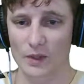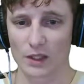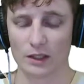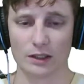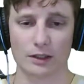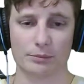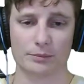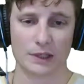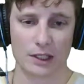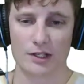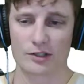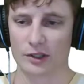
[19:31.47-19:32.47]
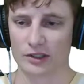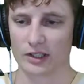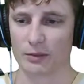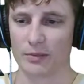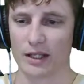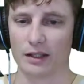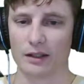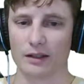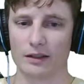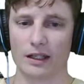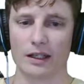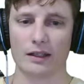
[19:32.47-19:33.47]
So I sent them
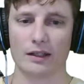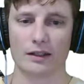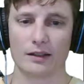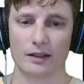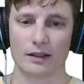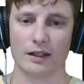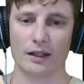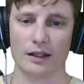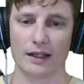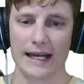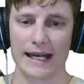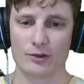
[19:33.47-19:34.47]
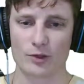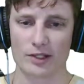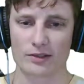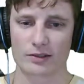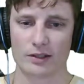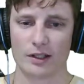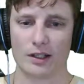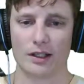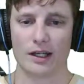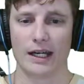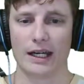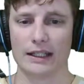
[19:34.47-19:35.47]
the address,
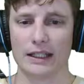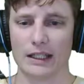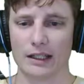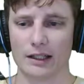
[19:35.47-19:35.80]
and then